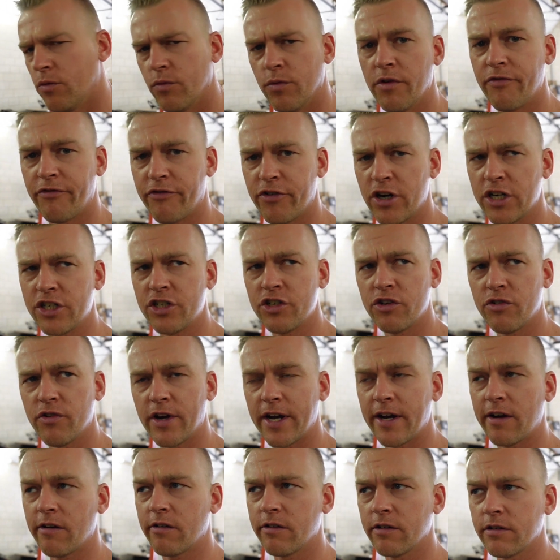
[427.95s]

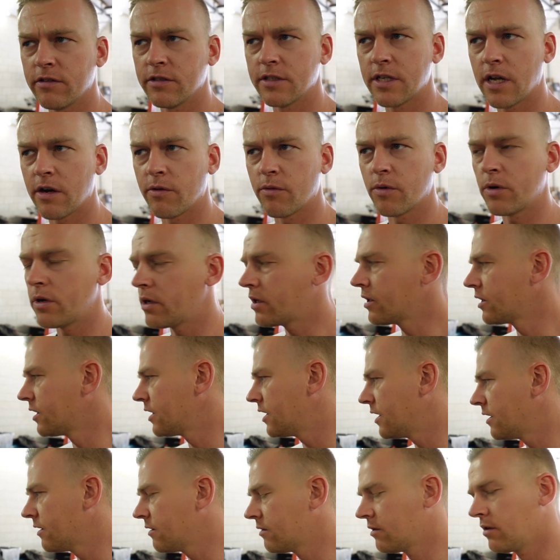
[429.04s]
Refrigerator? Is that word?
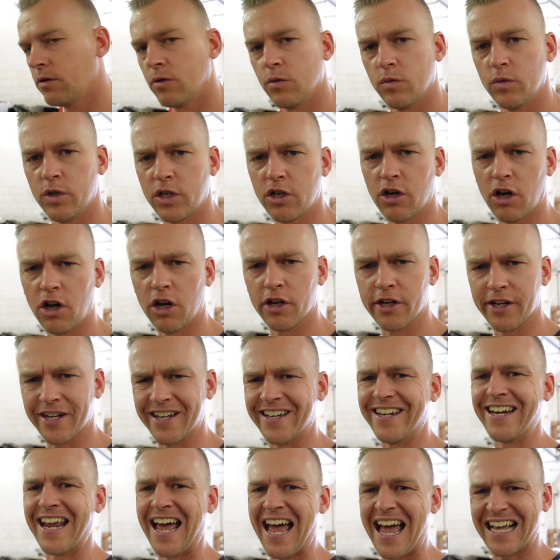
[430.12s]
Yeah. He called
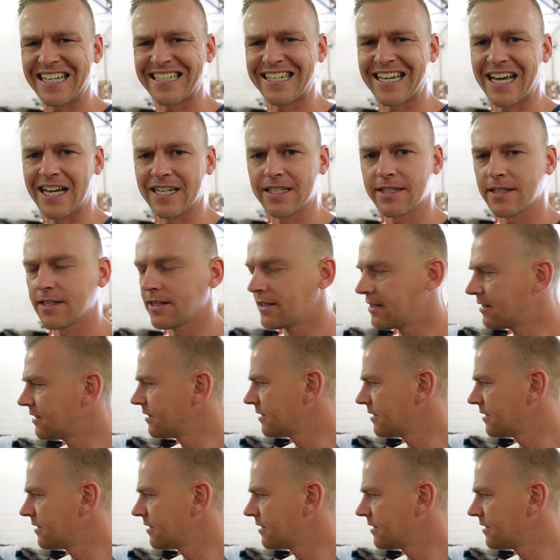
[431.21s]
an ASCAST.